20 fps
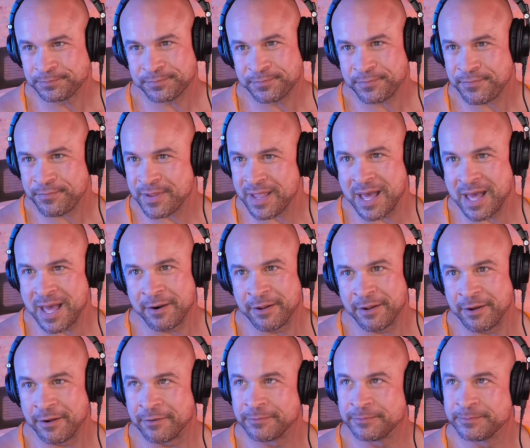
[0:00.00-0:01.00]
I don't
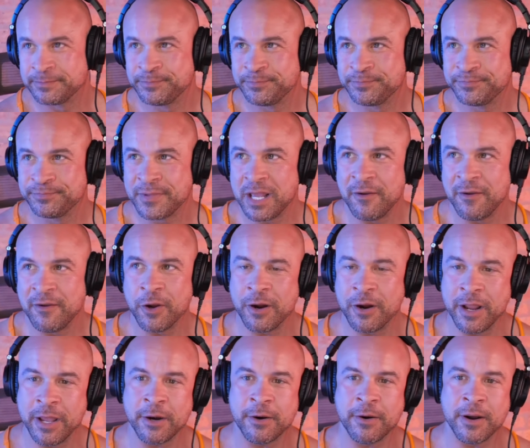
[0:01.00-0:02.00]
know. If you're
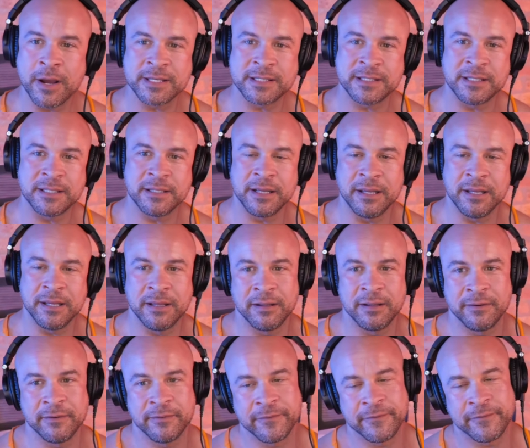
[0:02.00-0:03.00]
interested
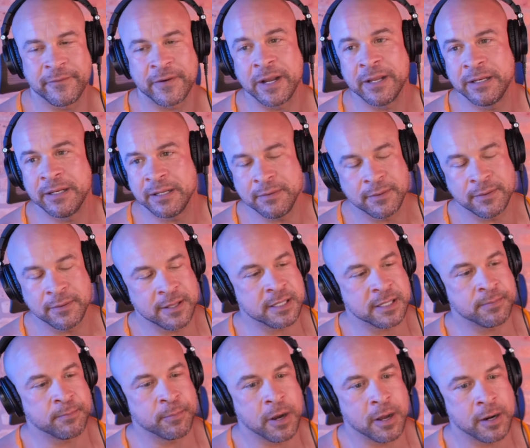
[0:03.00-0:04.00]
in finding this
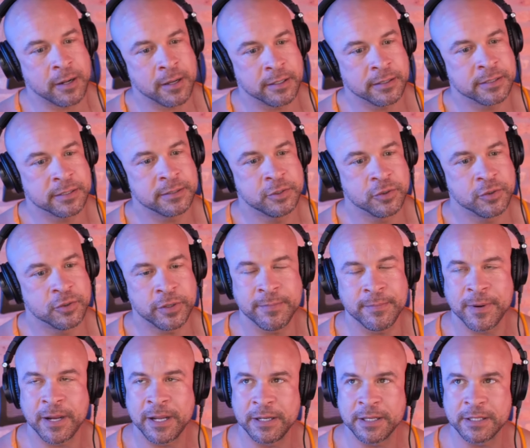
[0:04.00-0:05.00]
product, join
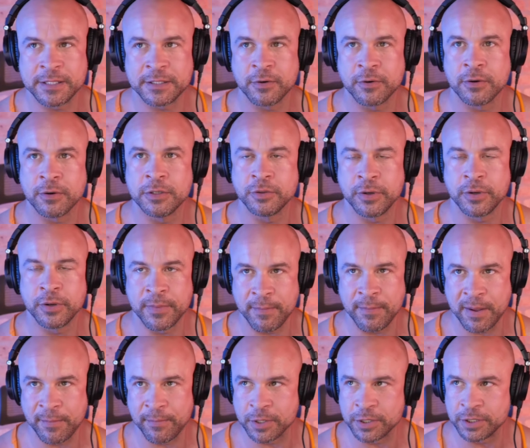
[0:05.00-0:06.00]
my Discord, join my
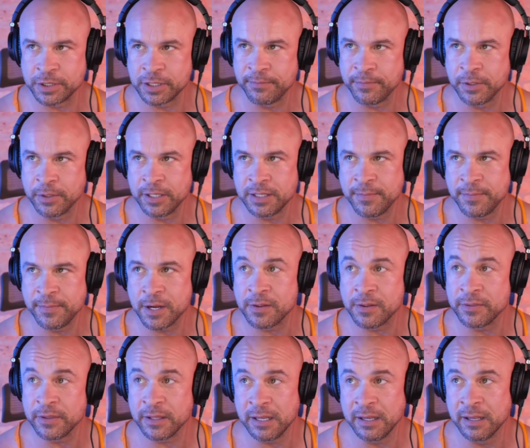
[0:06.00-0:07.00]
membership. You need to be on
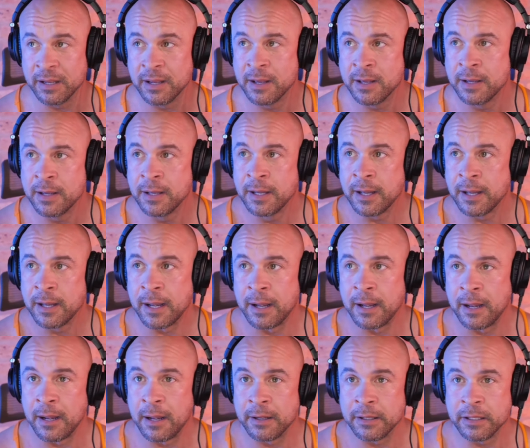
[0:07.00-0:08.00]
the
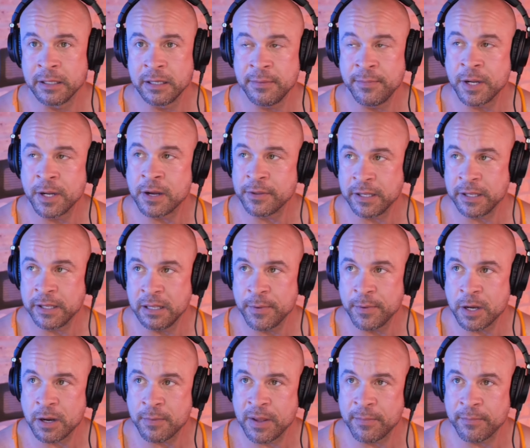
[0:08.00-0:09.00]

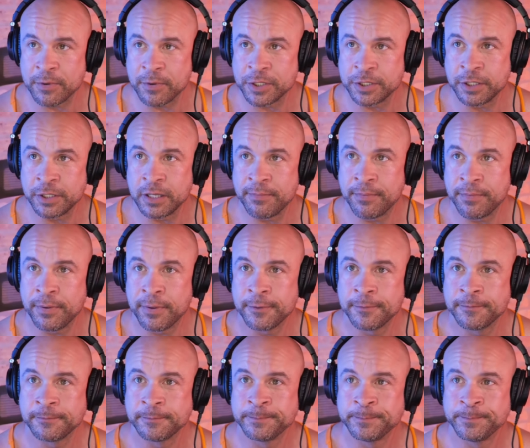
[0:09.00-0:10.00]
email membership.
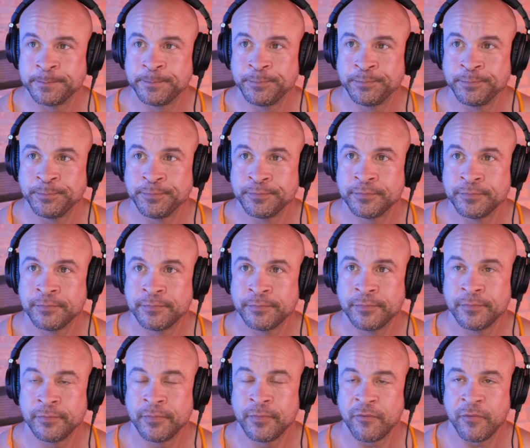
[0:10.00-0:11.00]

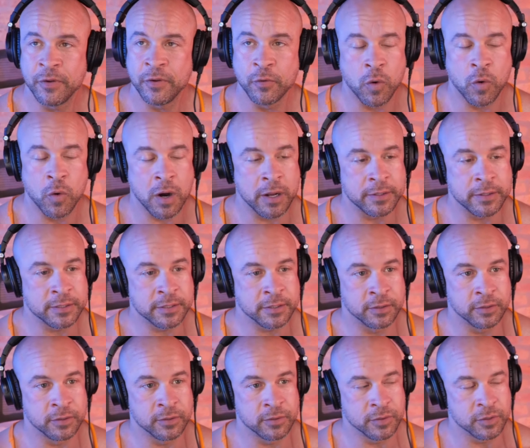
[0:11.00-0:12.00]
If want
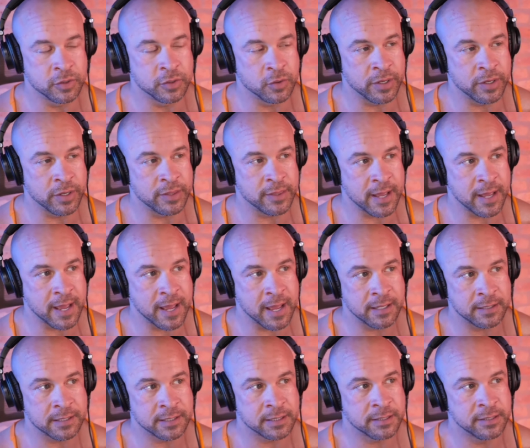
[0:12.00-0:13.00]
to join
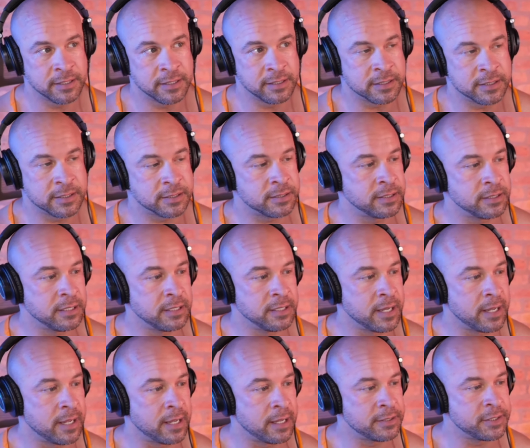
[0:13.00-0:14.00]
that, check
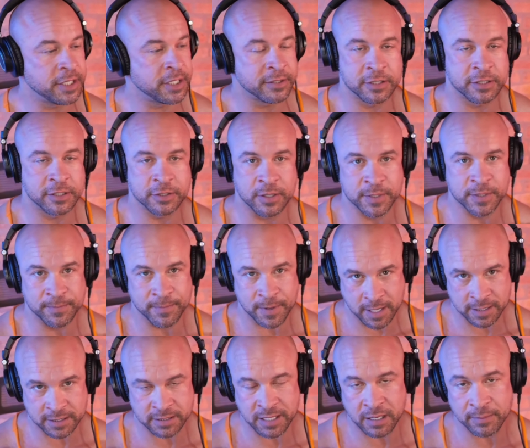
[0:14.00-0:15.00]
the description
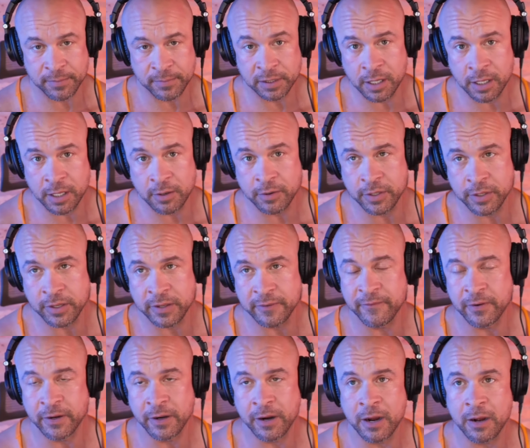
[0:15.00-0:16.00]
box down below. You can
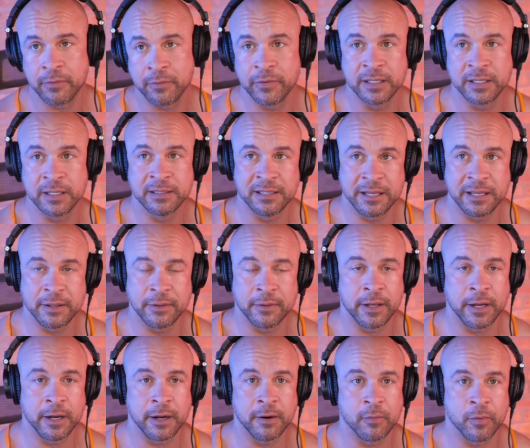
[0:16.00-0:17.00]
figure out the link
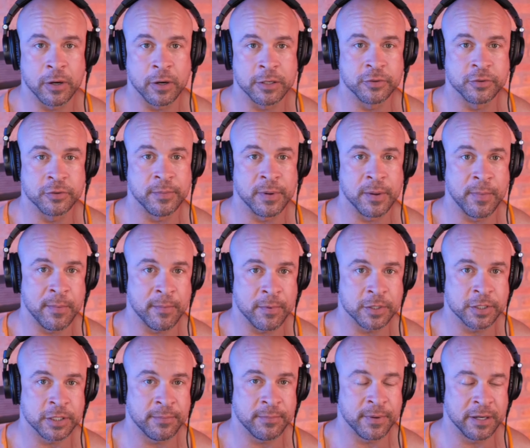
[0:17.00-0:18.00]
there where to join my
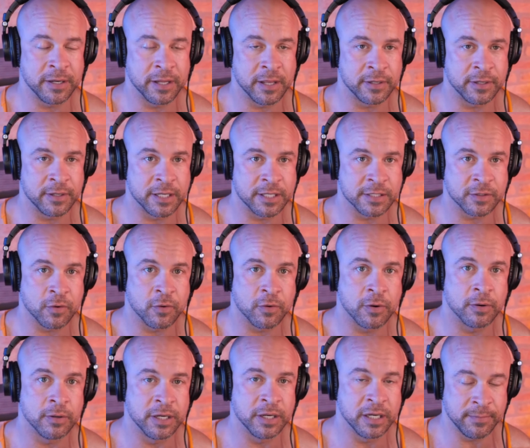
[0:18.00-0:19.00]
membership and get in the
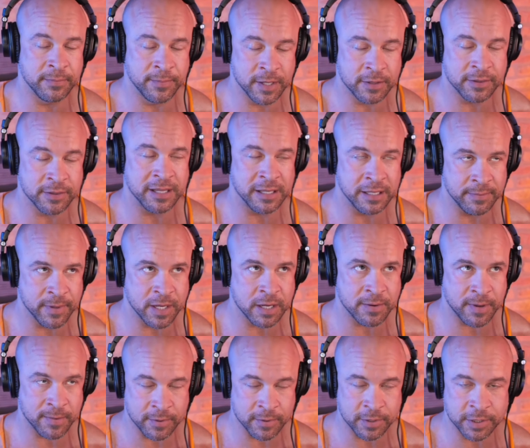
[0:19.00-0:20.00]
Discord. You need to be on the email
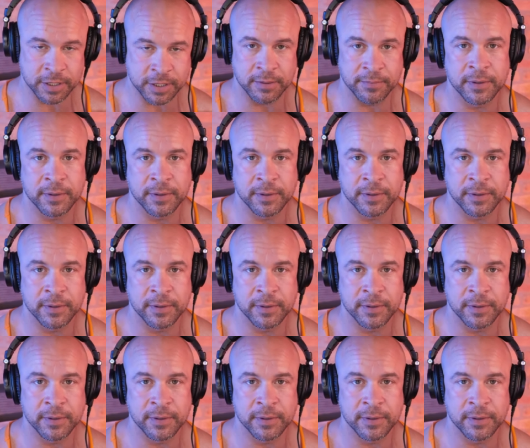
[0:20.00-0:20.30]
membership.